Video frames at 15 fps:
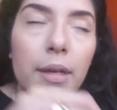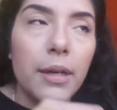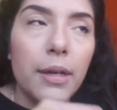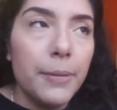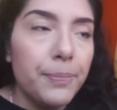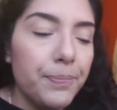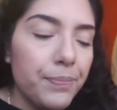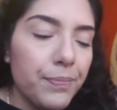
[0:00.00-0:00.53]

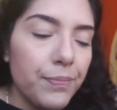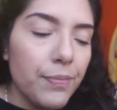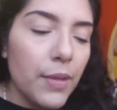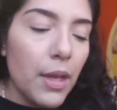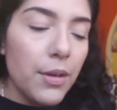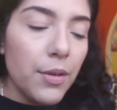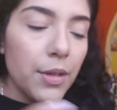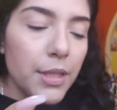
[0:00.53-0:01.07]

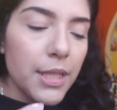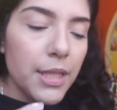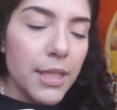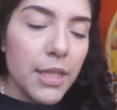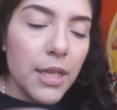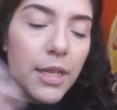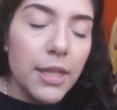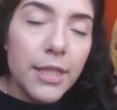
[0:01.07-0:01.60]

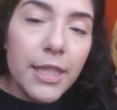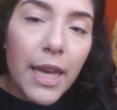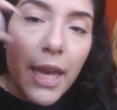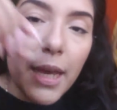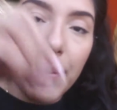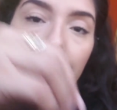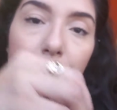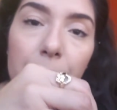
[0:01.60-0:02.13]

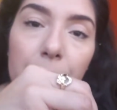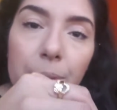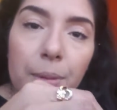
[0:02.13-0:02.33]
dab